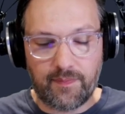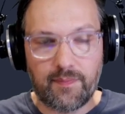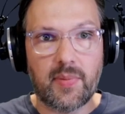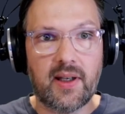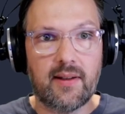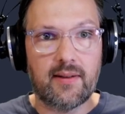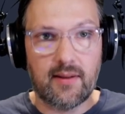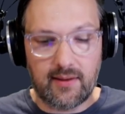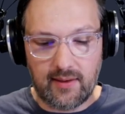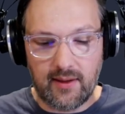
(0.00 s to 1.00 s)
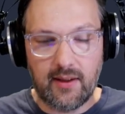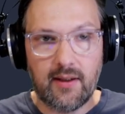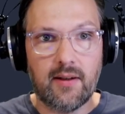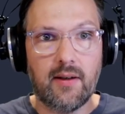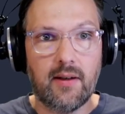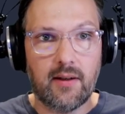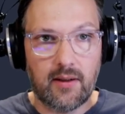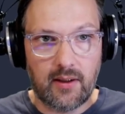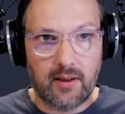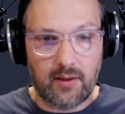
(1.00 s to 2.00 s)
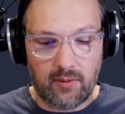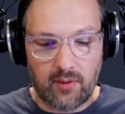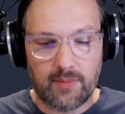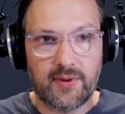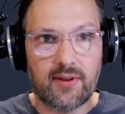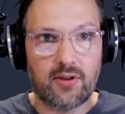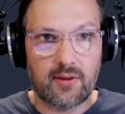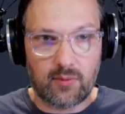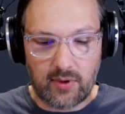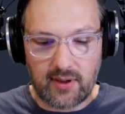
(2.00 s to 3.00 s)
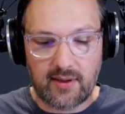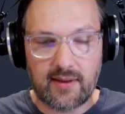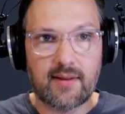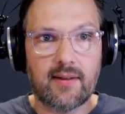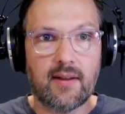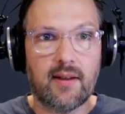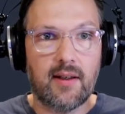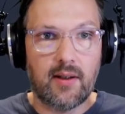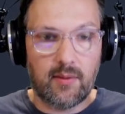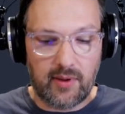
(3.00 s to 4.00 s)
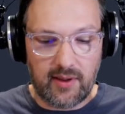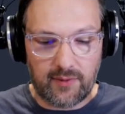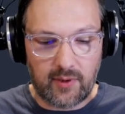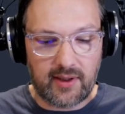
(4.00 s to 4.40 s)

Paste this here. Whoops, just once. We have to